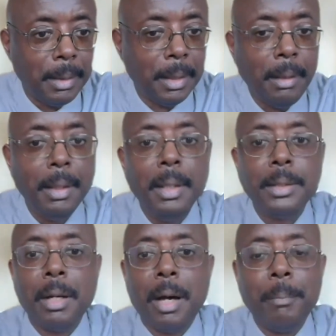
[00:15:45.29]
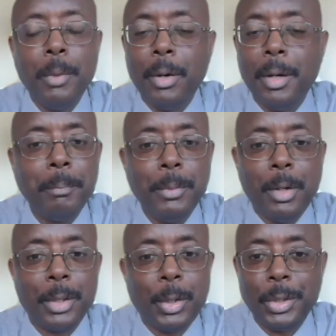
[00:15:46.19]
Yeah. So I'm
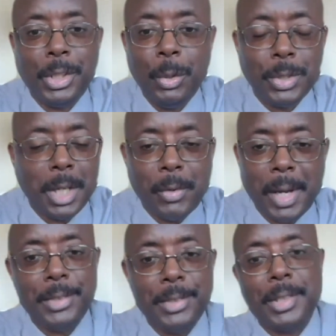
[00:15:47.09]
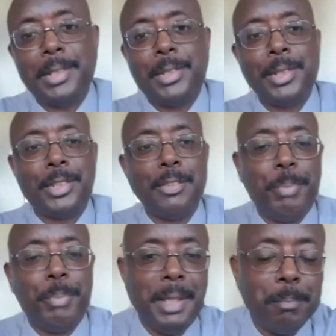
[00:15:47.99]
not going to accuse our ancestors of
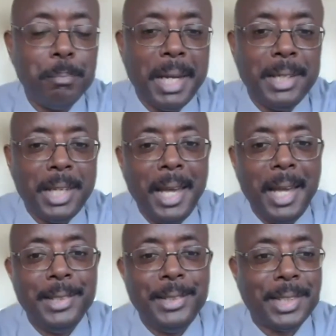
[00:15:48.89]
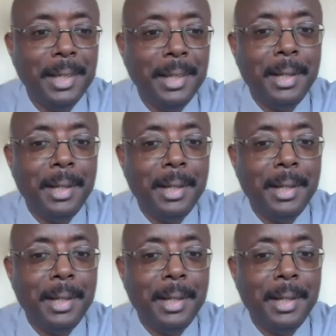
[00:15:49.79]
being base heads.